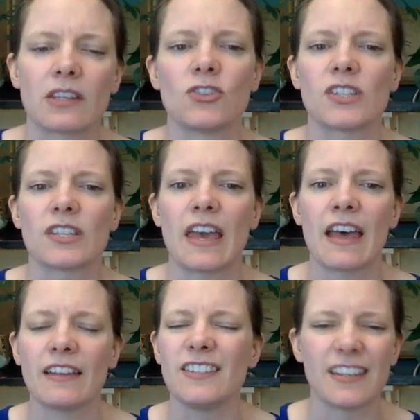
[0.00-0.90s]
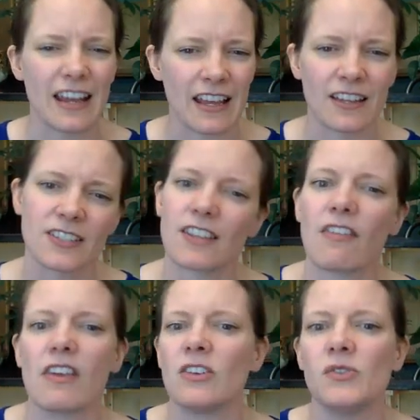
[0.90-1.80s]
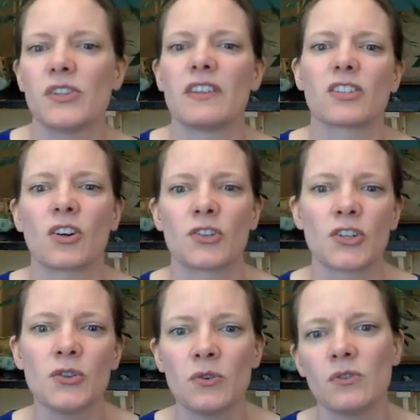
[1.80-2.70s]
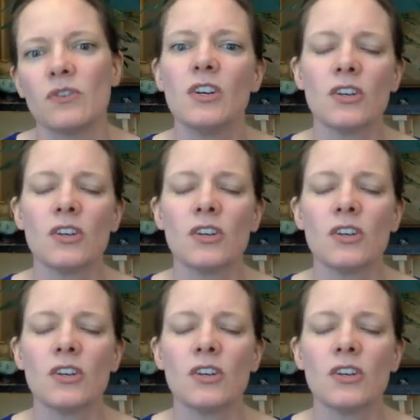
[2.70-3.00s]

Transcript: than just the heads and hands that they use in this cartoon.